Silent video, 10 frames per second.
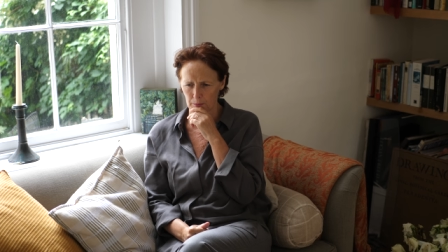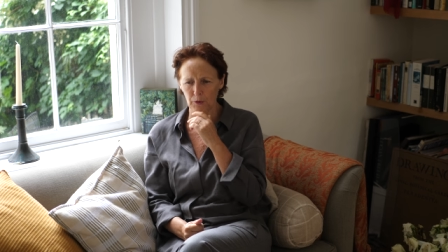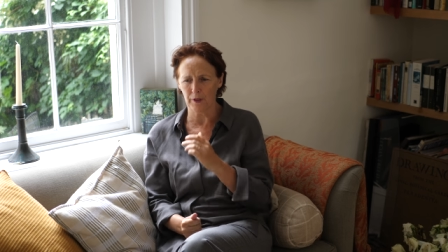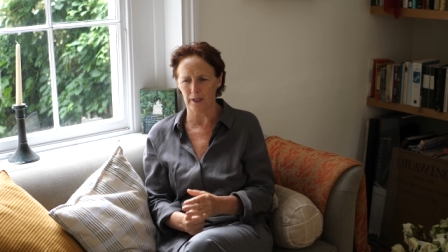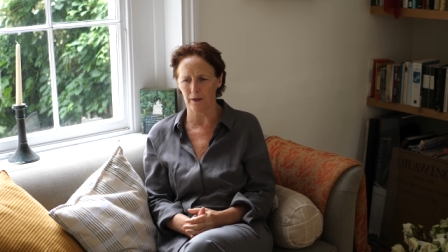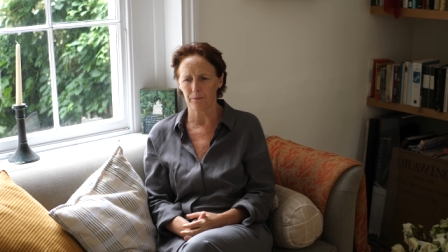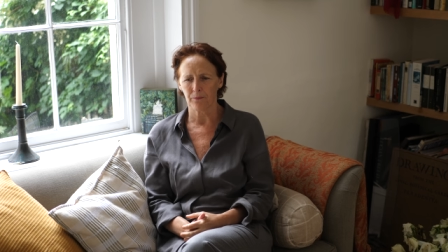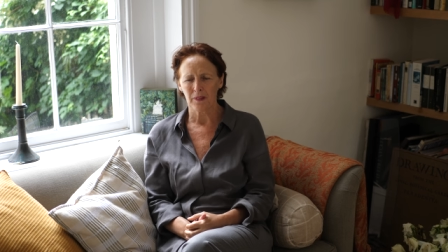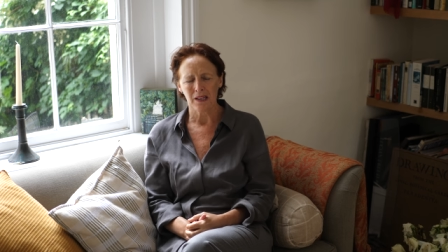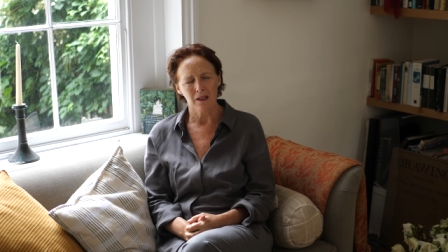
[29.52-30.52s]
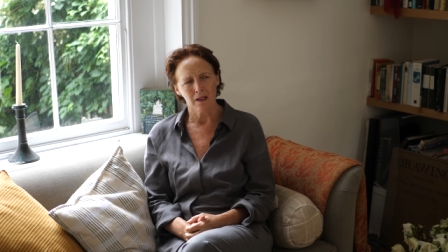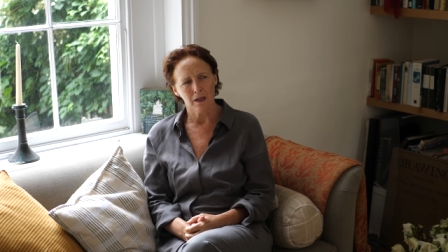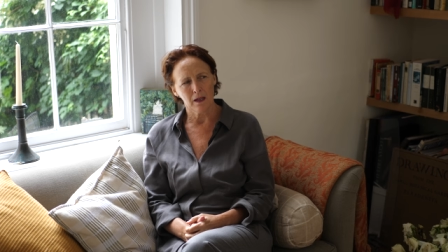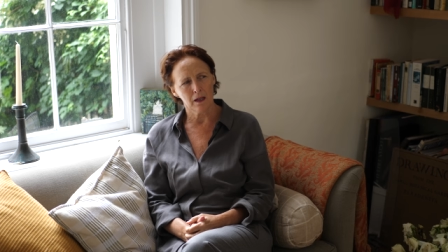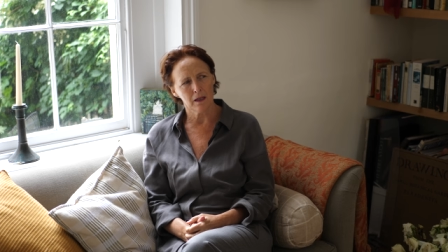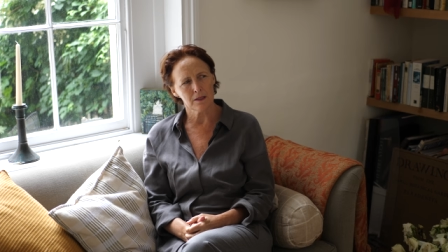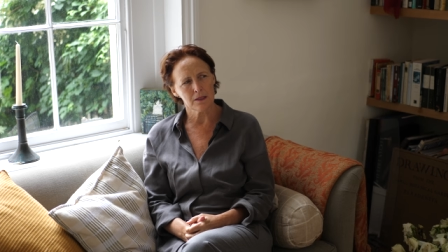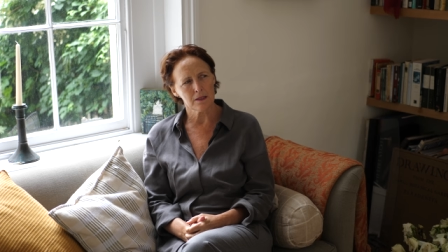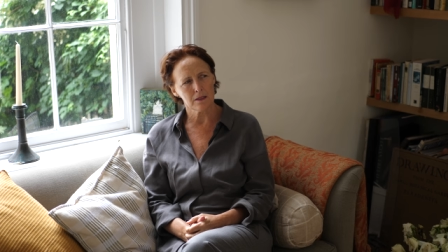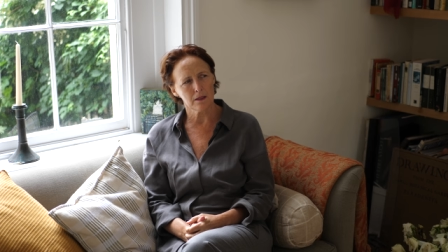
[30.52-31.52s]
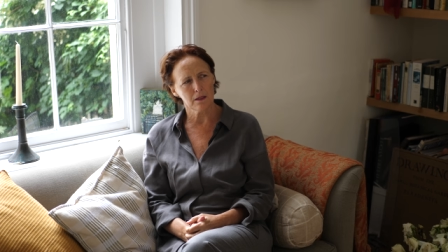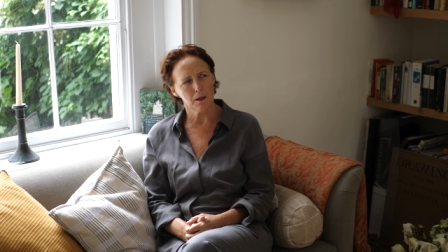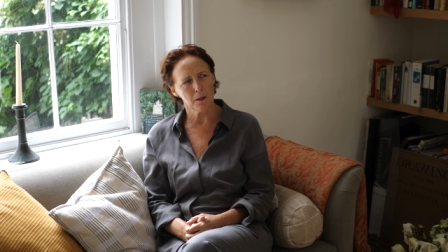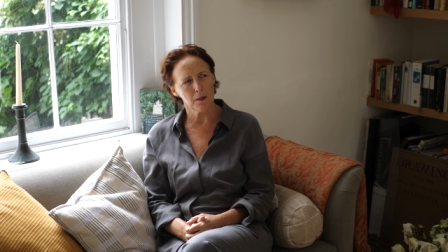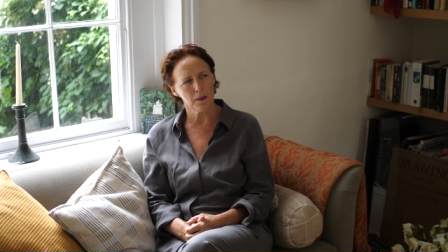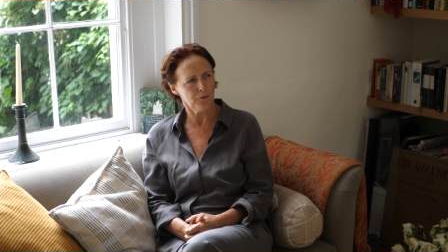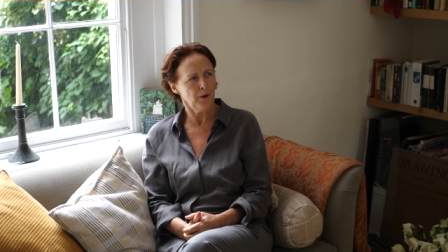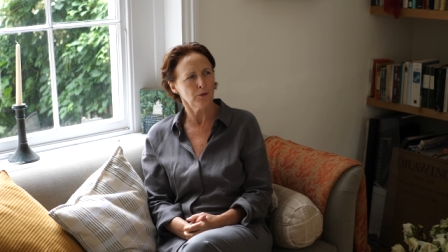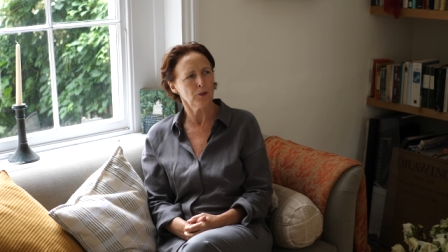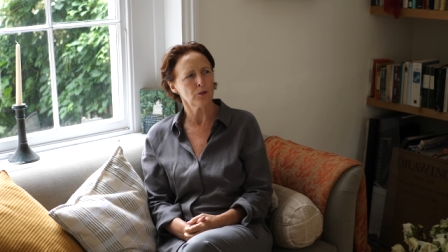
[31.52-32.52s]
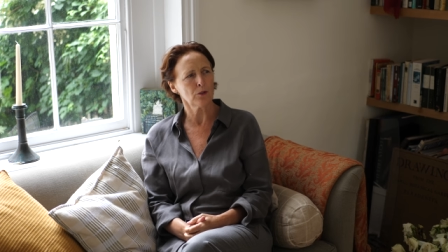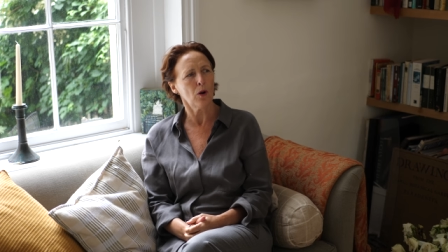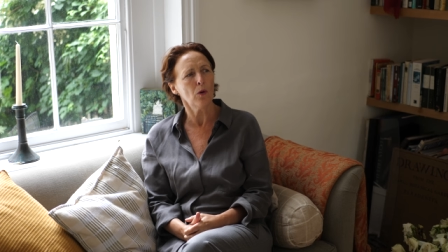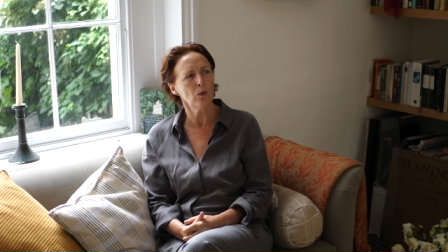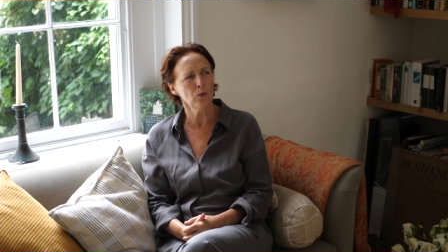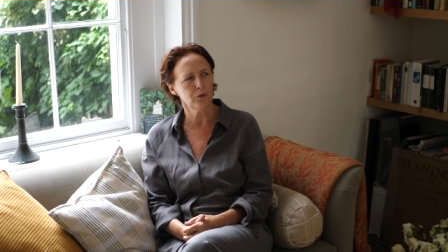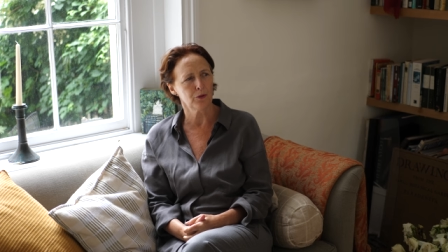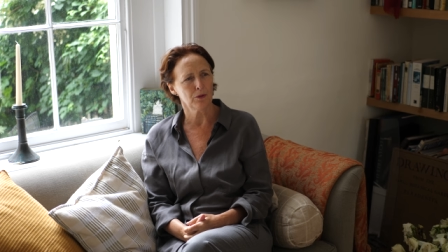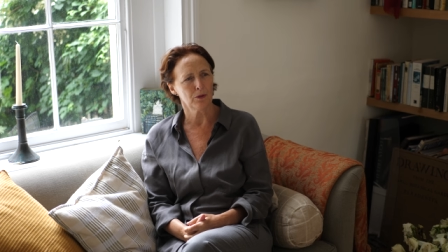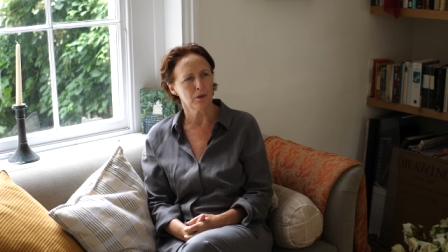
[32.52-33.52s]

Munich, and I found it cold.